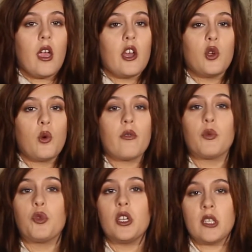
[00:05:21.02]
and whoever
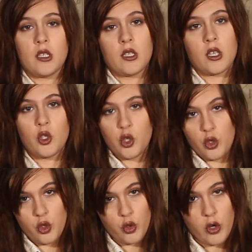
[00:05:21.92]
pleases can
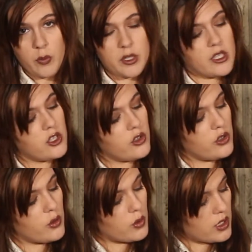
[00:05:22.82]
just traipse into
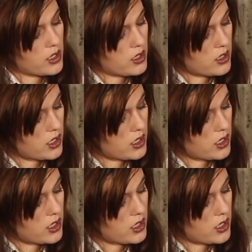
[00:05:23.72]
your